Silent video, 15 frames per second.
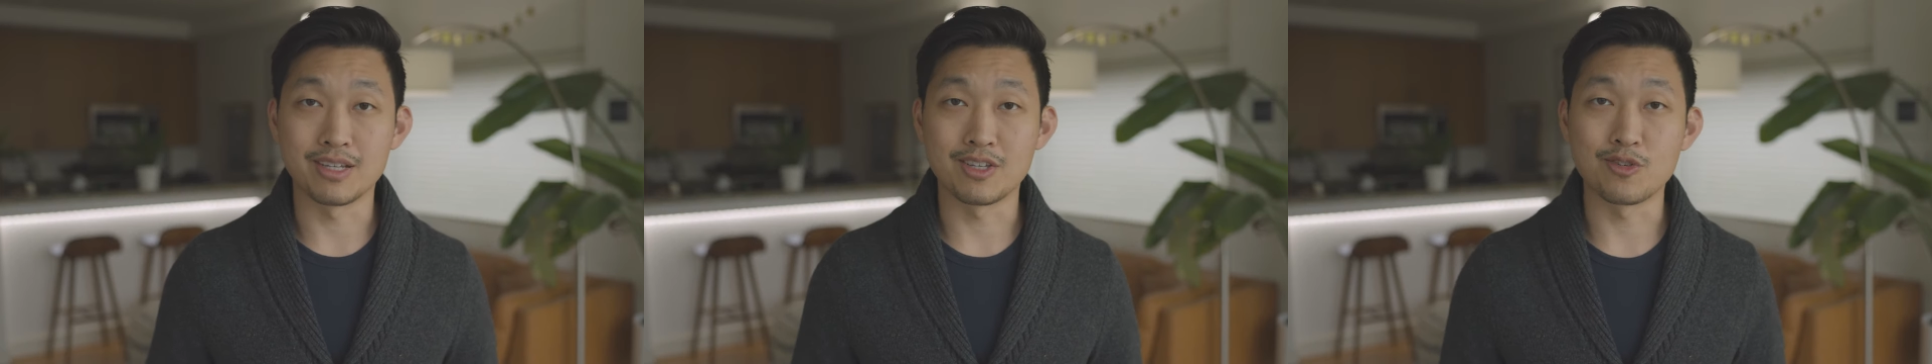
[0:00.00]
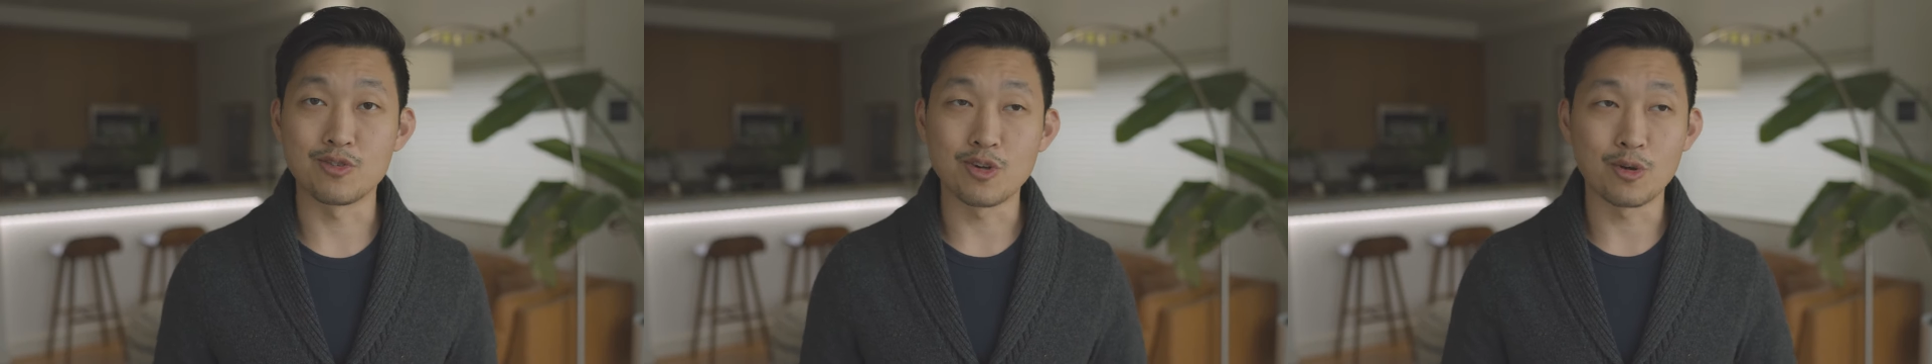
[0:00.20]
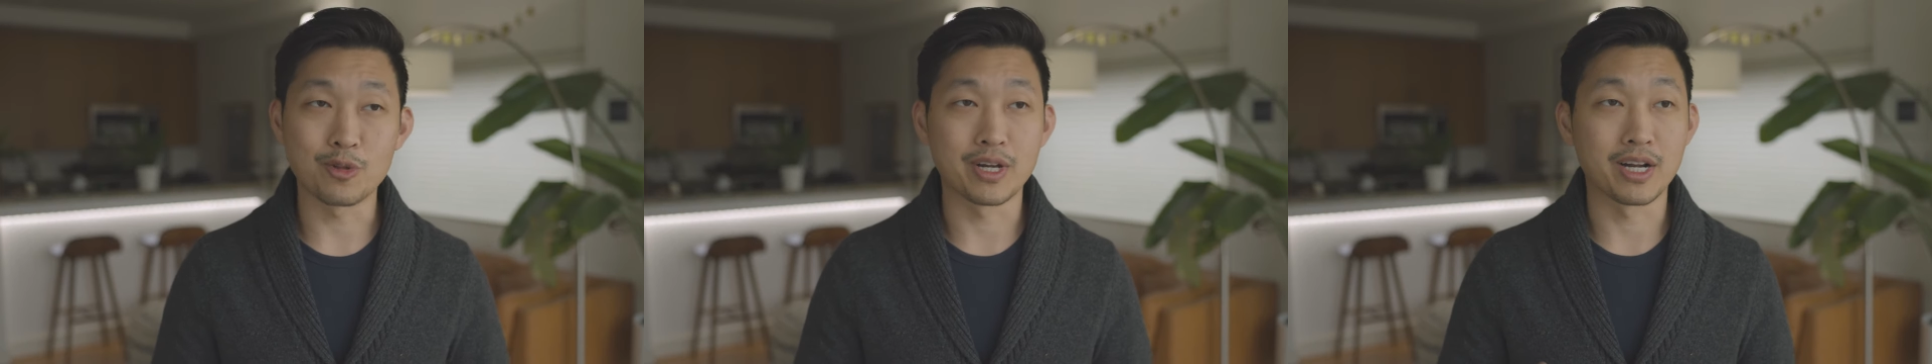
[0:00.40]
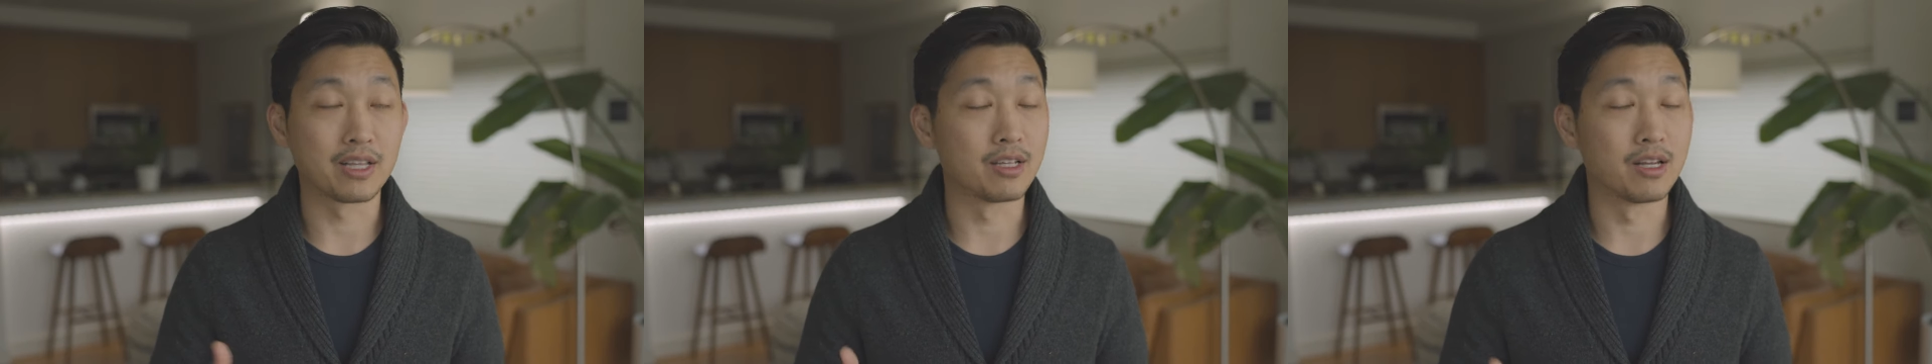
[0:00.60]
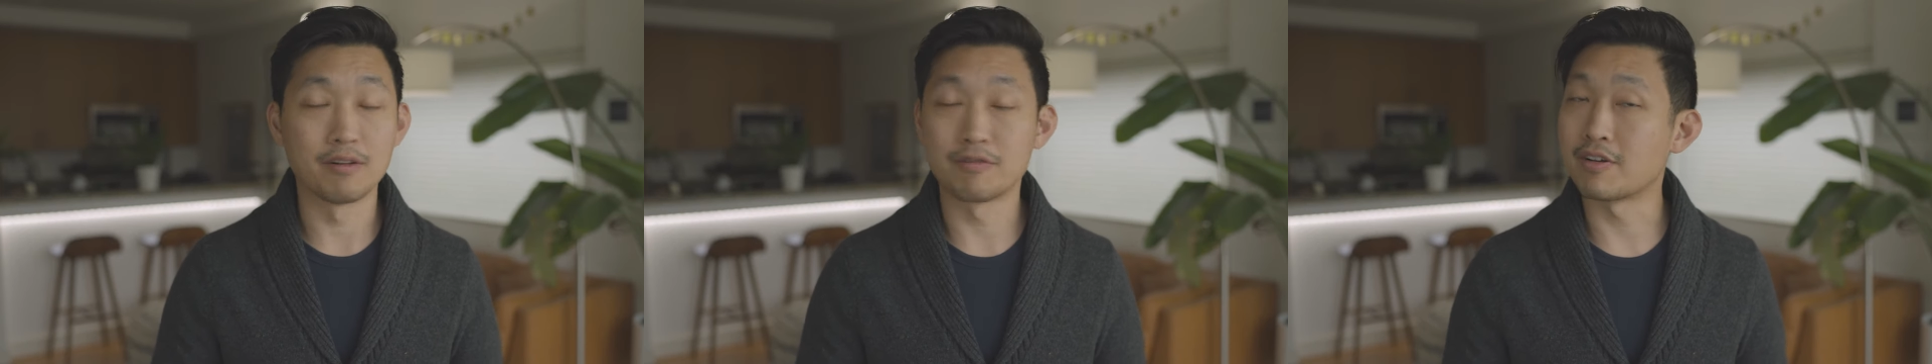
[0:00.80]
you know that I
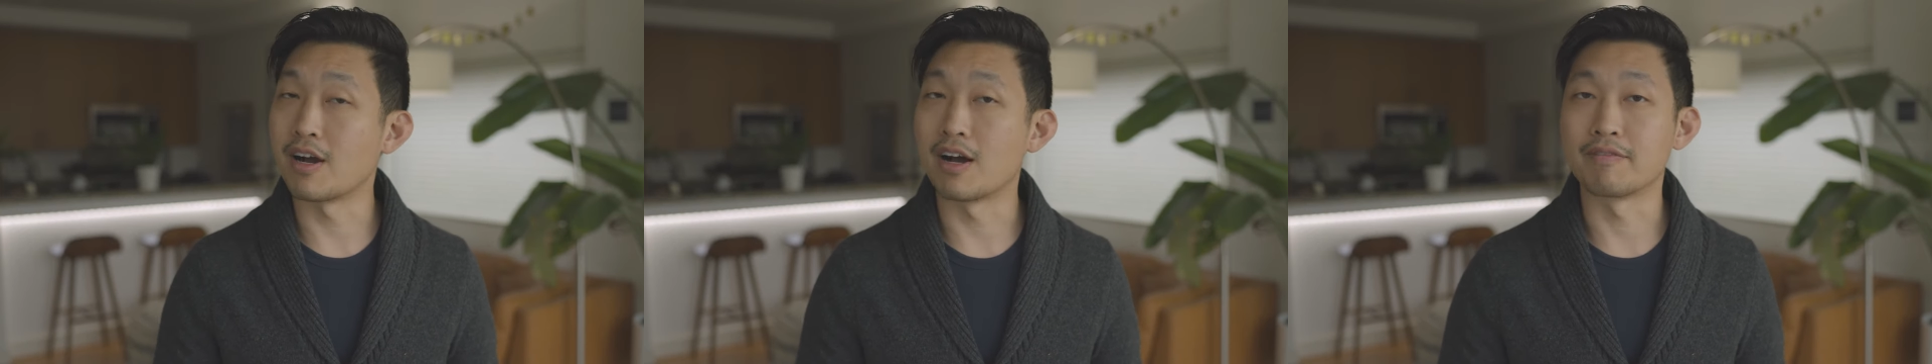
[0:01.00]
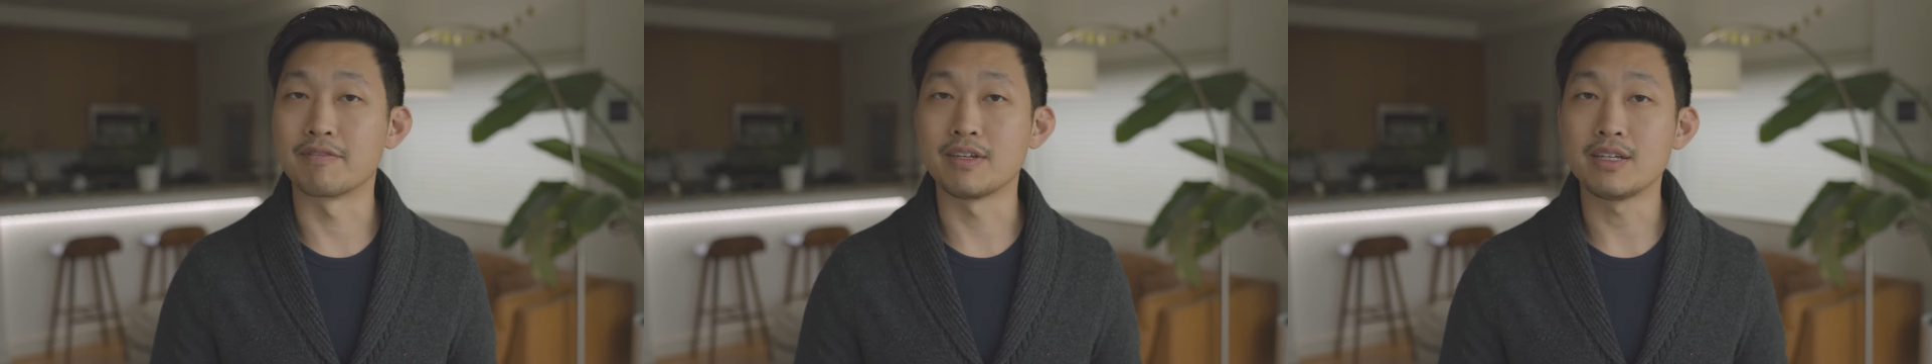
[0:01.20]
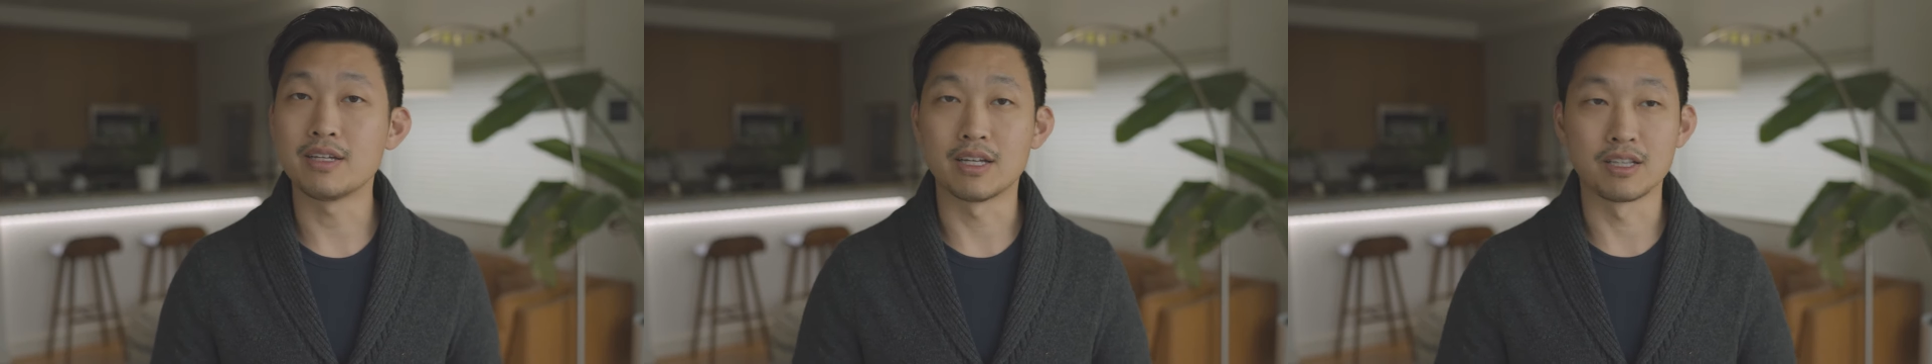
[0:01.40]
love coffee.